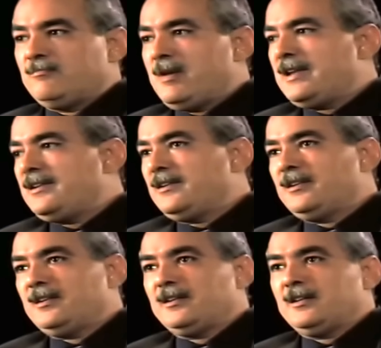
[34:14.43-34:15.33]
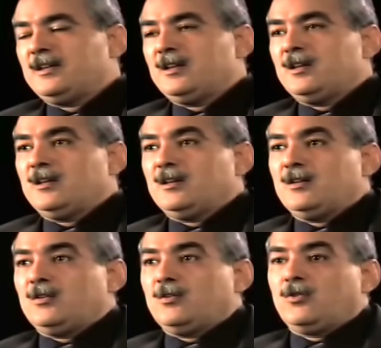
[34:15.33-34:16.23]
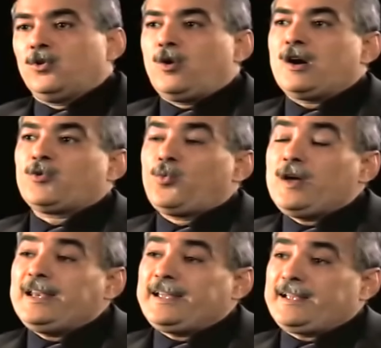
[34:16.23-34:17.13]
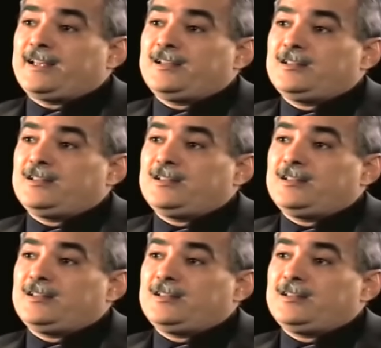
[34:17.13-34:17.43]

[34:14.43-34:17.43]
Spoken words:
men who are willing